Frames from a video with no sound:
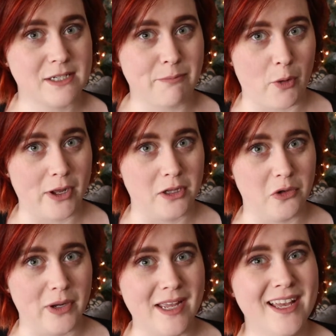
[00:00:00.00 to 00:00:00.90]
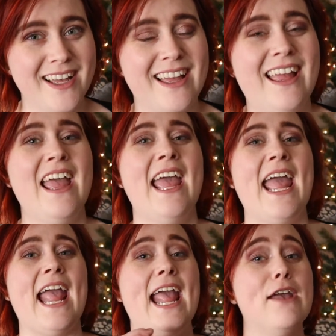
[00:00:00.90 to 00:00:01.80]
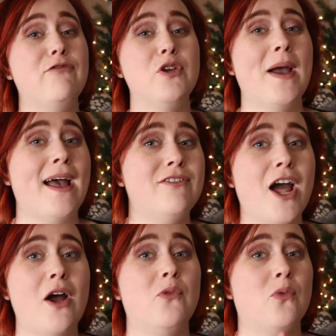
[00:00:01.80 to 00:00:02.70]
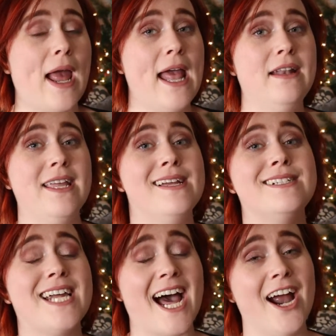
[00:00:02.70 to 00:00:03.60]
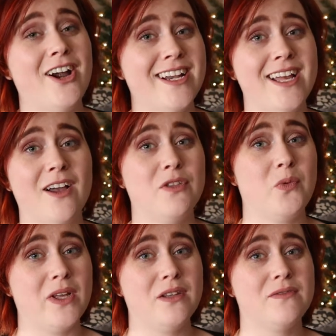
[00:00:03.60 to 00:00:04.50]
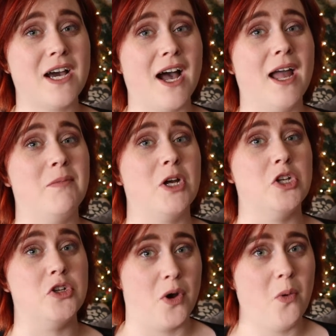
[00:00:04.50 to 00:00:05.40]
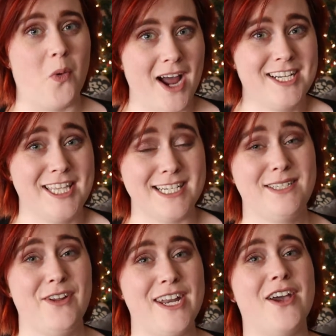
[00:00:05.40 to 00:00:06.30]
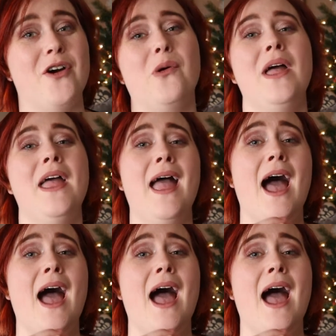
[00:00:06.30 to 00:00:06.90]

spoilery. If you have not read the entirety of The Wheel of Time, don't watch this video.